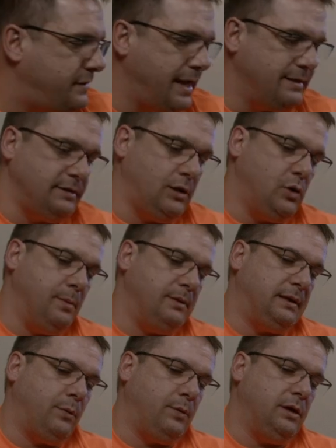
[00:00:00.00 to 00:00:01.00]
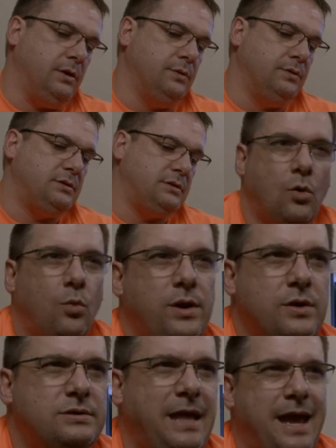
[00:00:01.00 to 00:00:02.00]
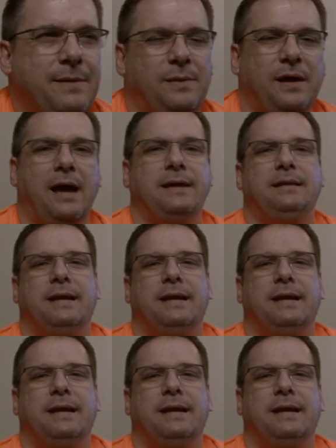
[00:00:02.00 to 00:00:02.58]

testing equipment that we use the API